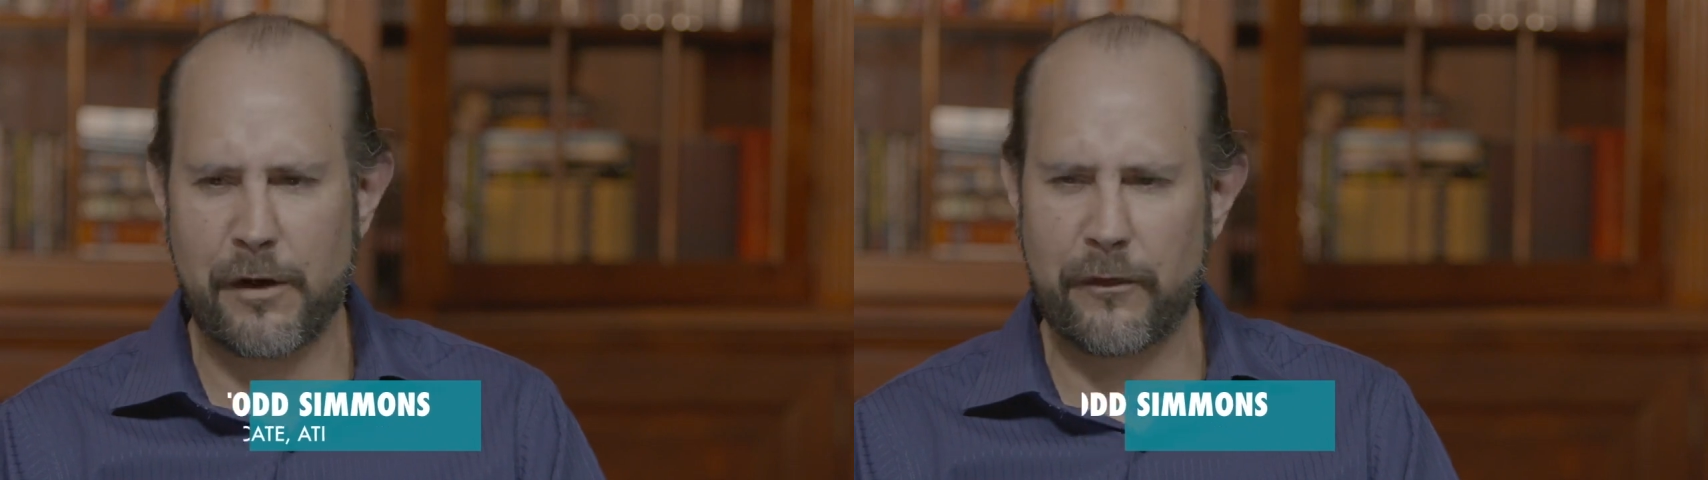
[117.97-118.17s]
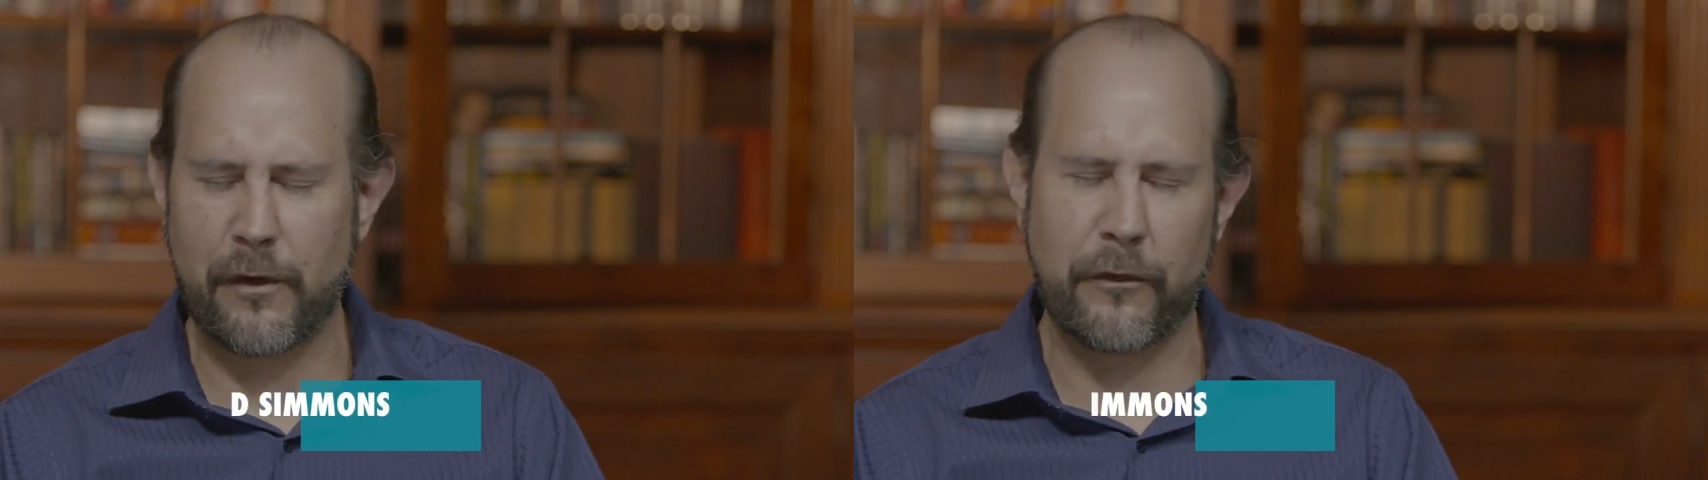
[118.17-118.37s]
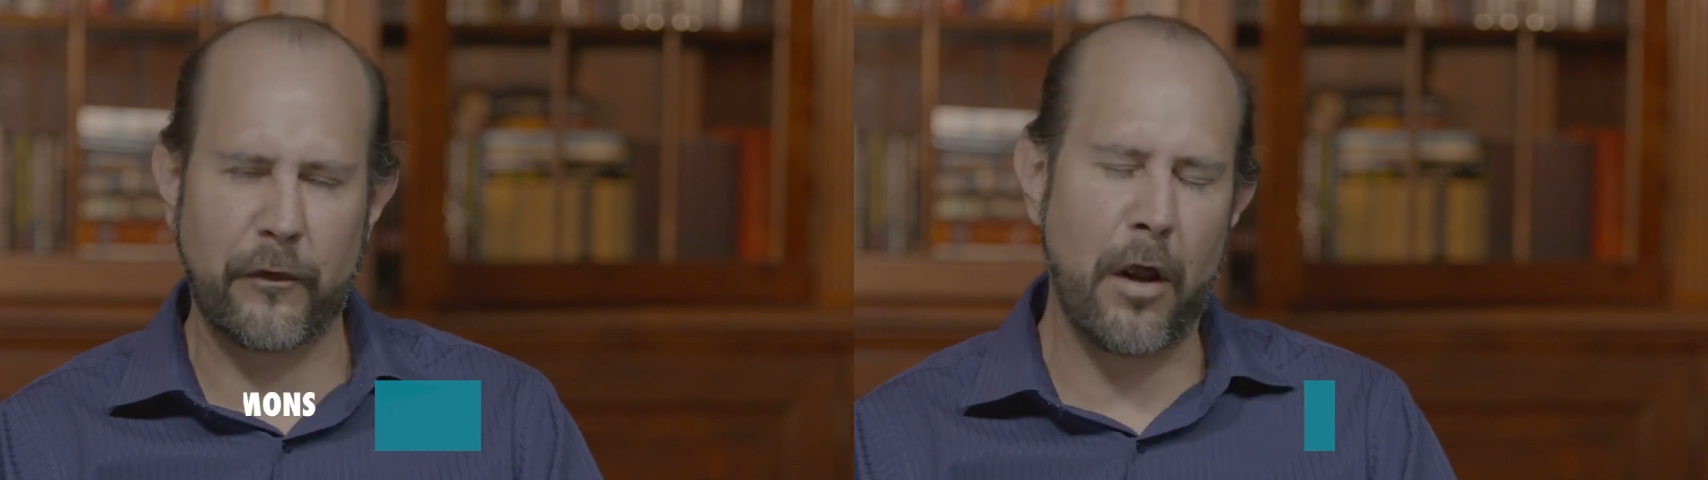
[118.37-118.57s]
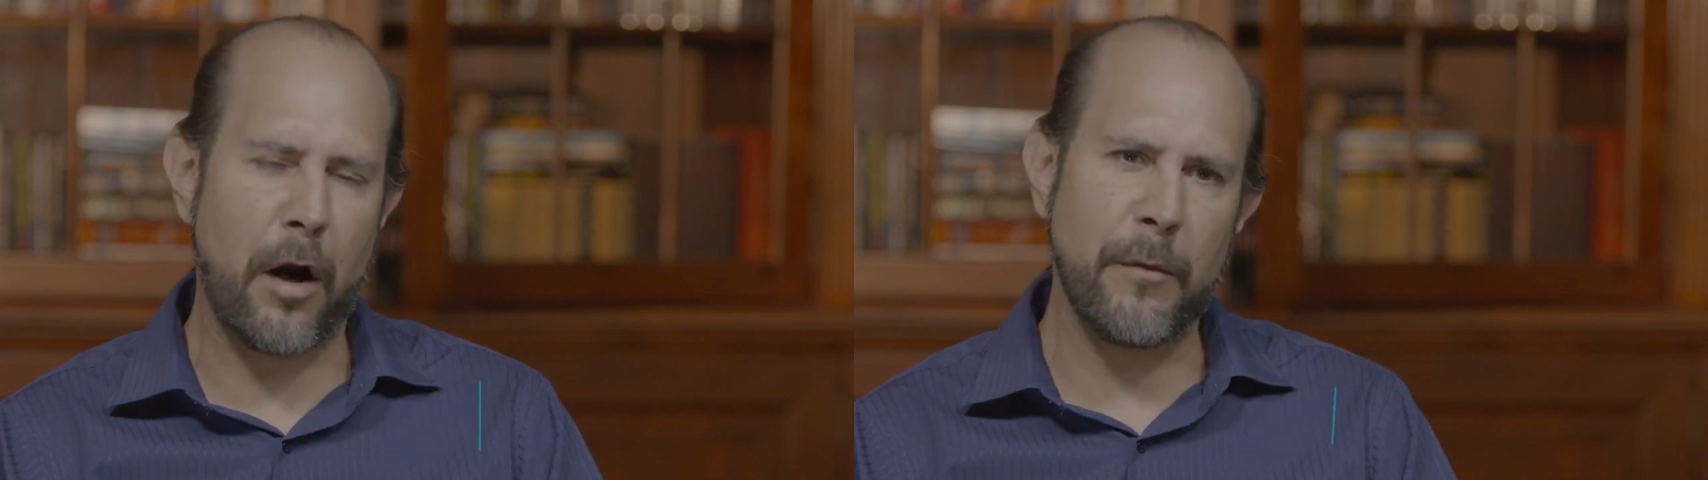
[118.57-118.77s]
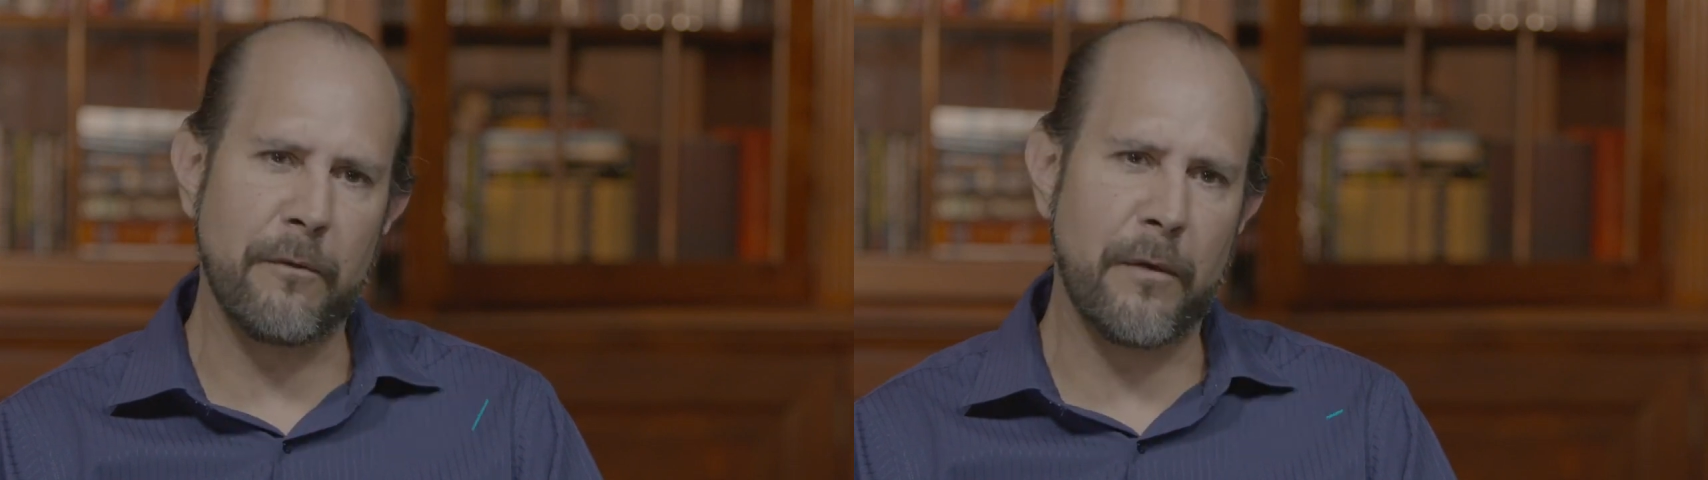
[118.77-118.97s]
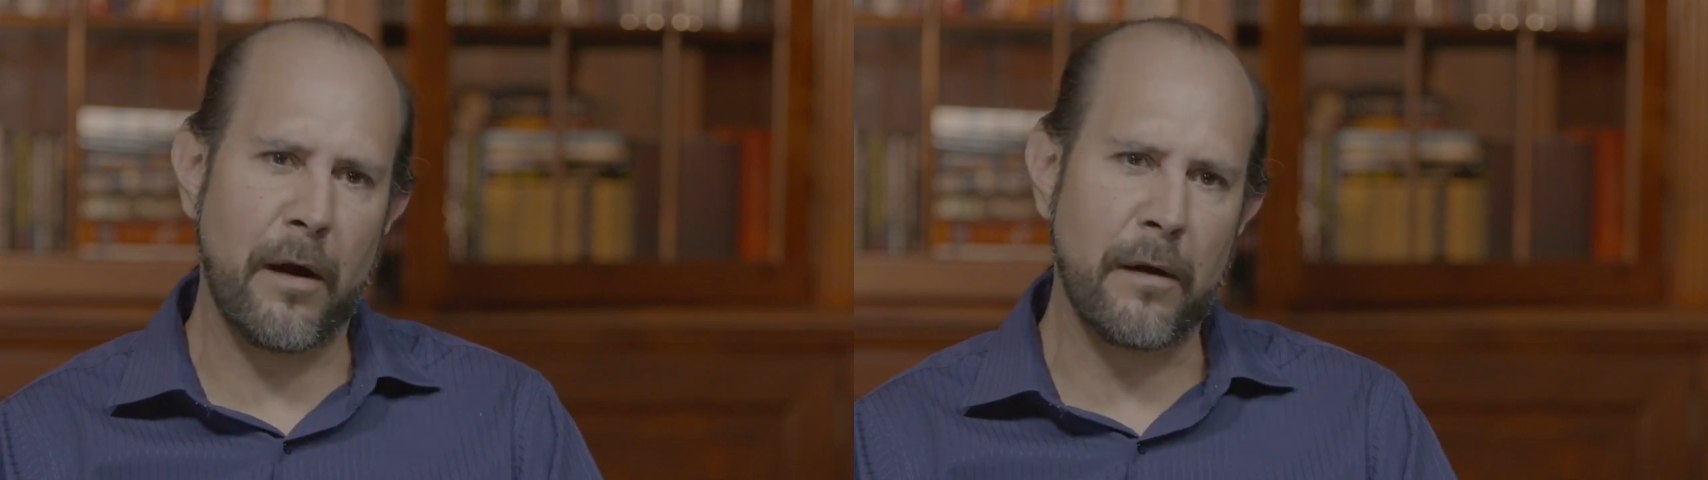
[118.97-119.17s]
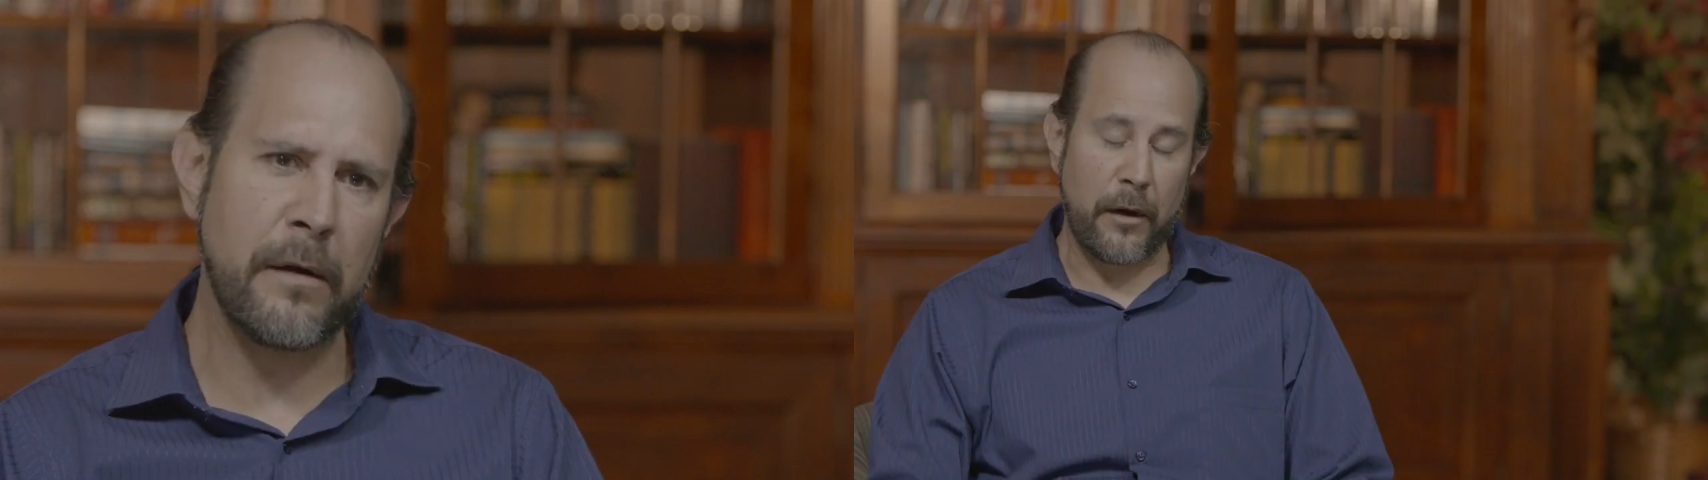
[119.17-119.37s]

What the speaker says: my son's an Army vet.